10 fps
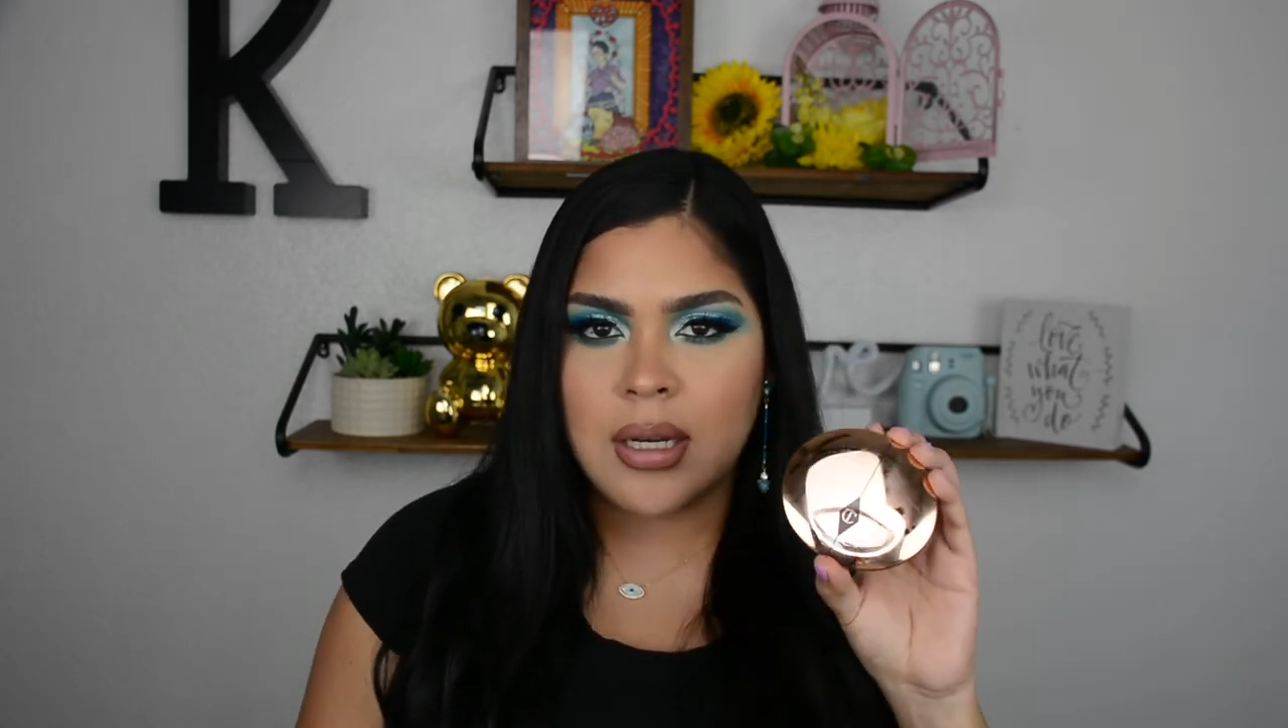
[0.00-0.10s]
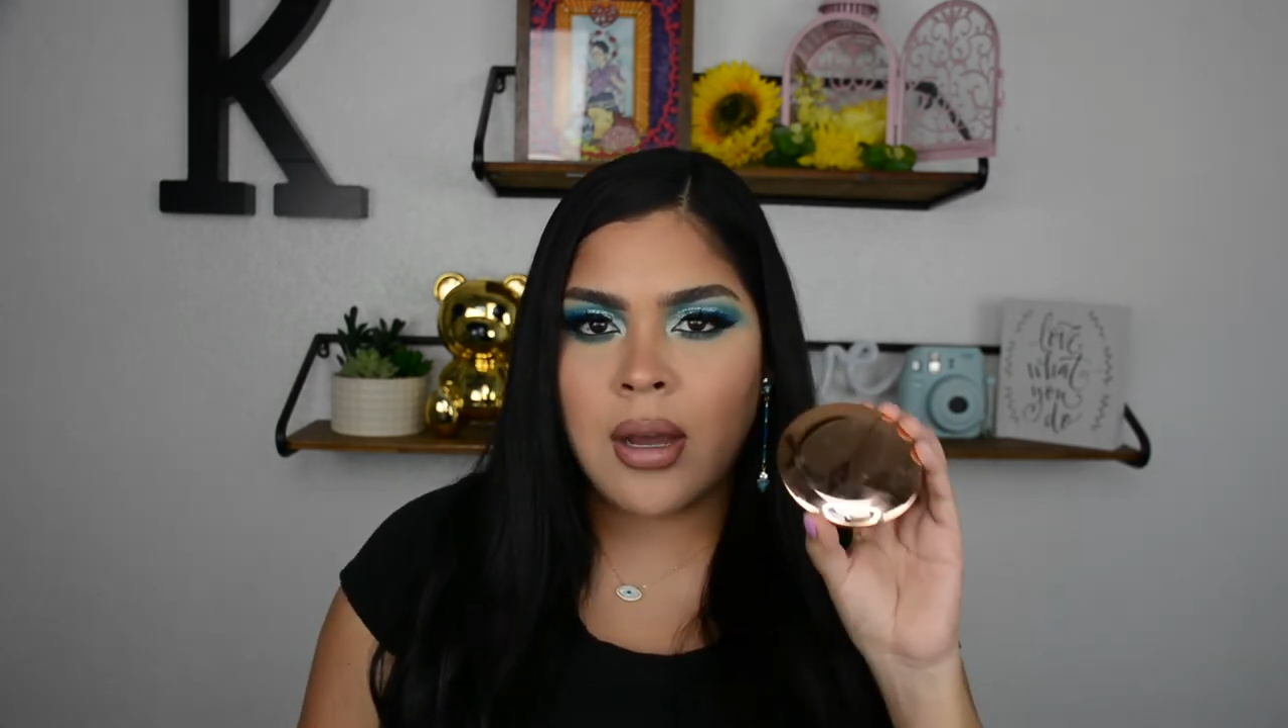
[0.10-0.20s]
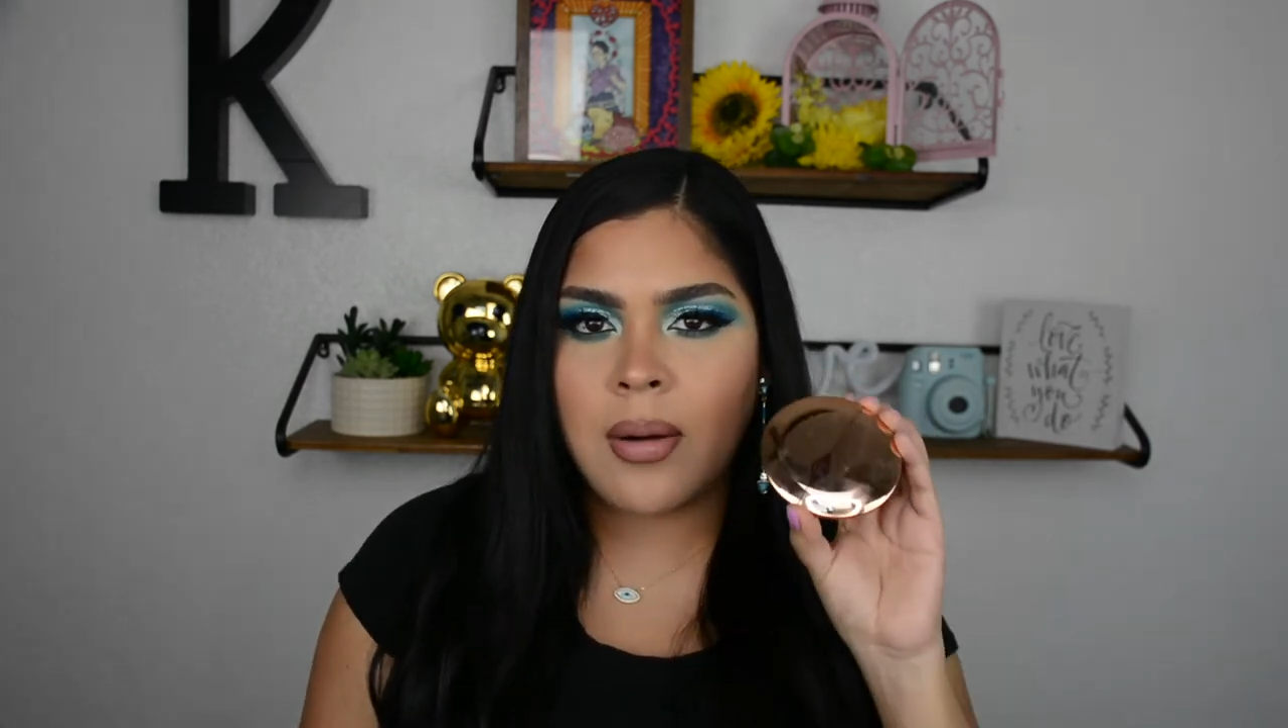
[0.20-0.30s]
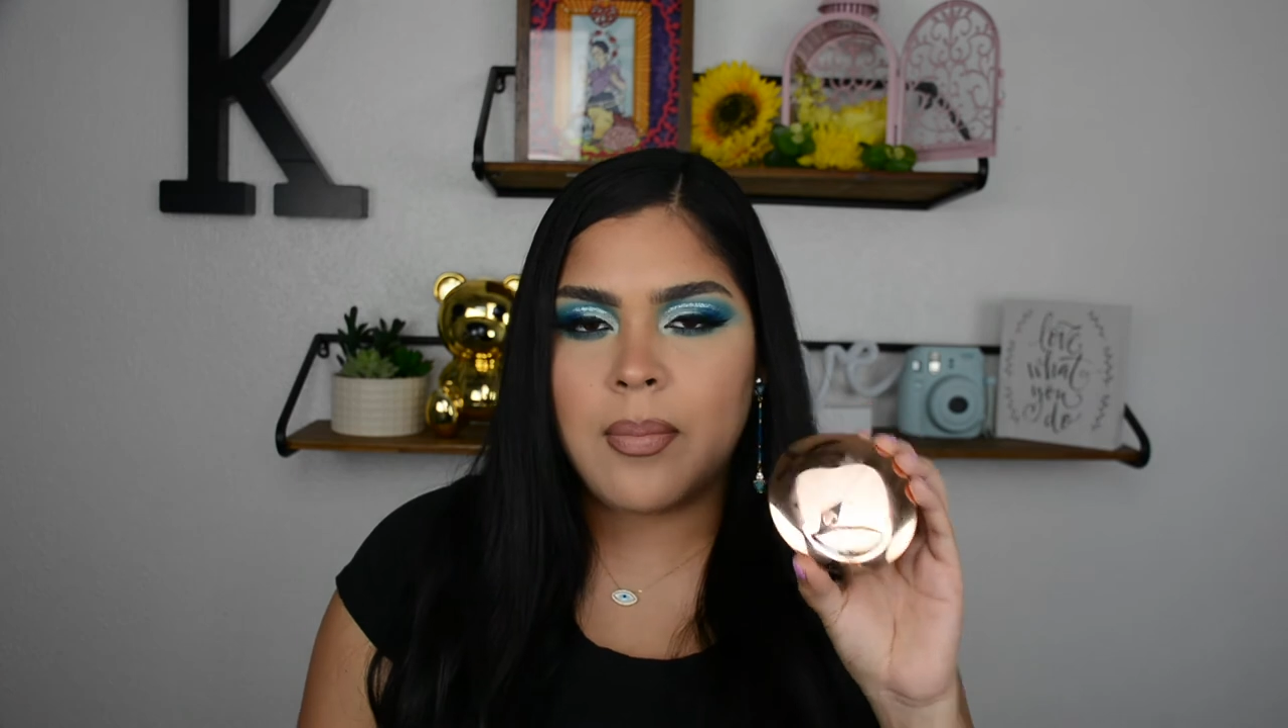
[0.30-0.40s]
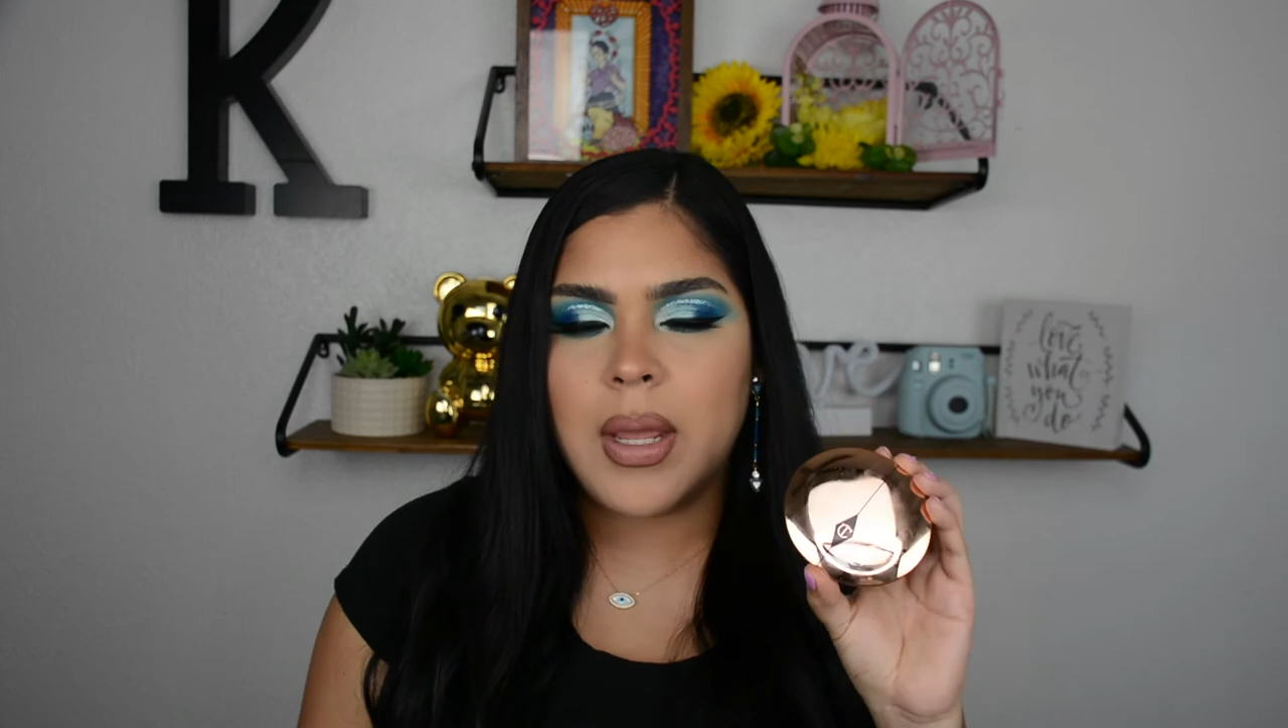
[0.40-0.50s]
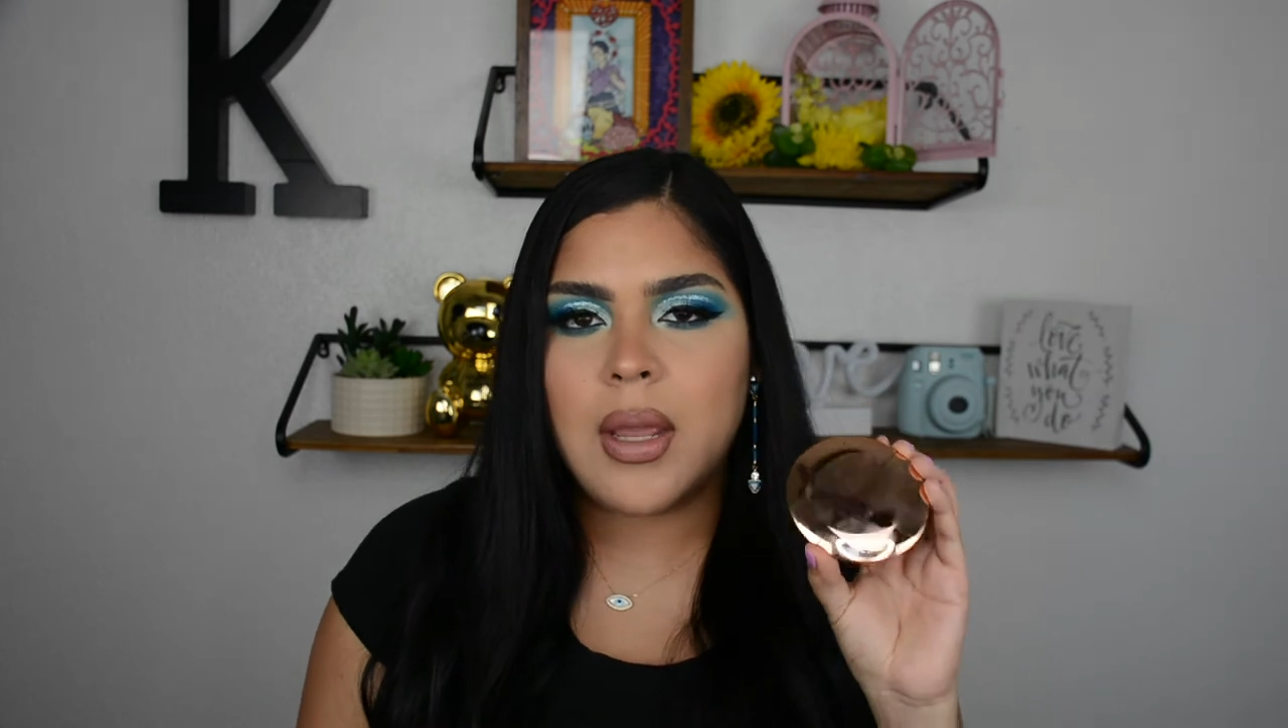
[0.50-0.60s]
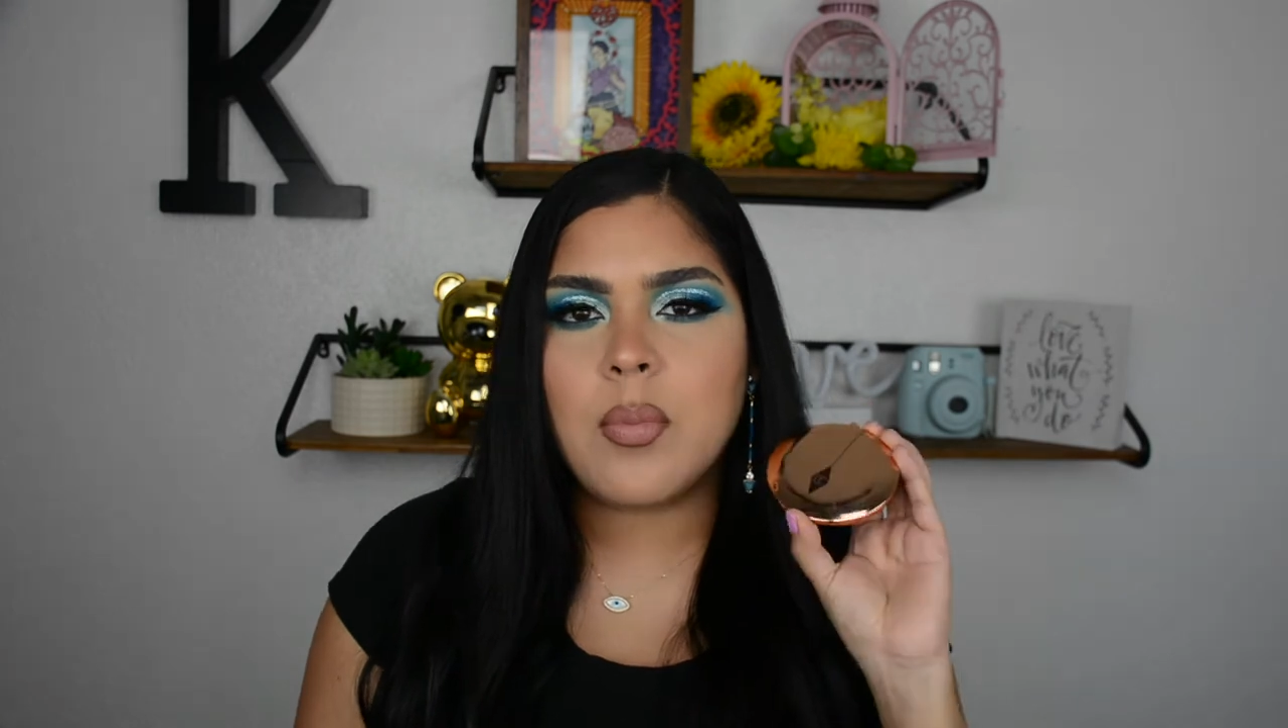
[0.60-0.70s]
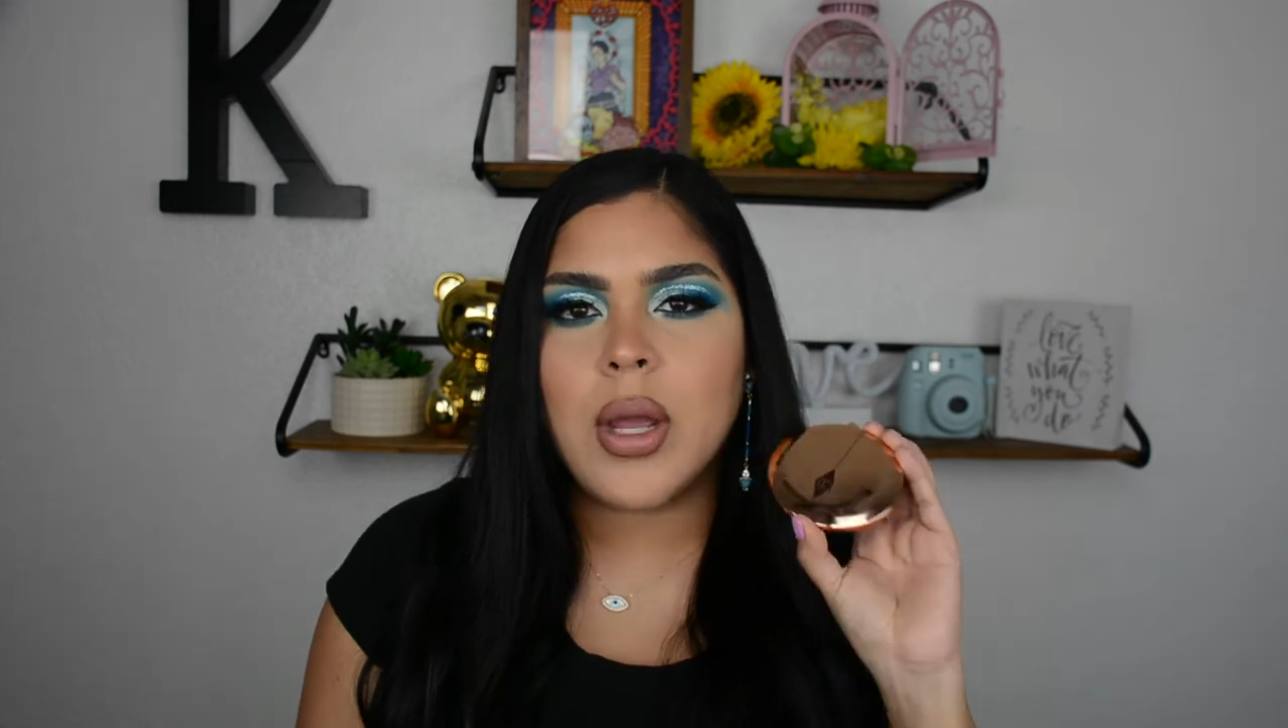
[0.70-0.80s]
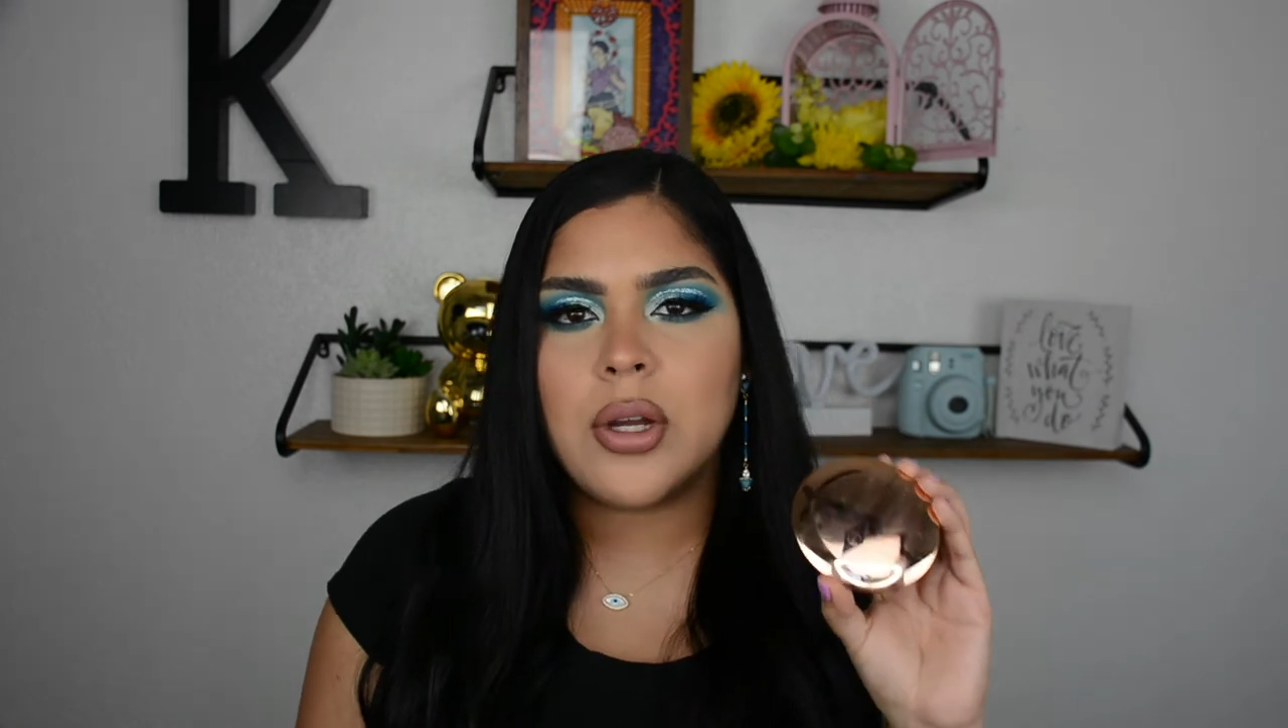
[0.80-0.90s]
not make my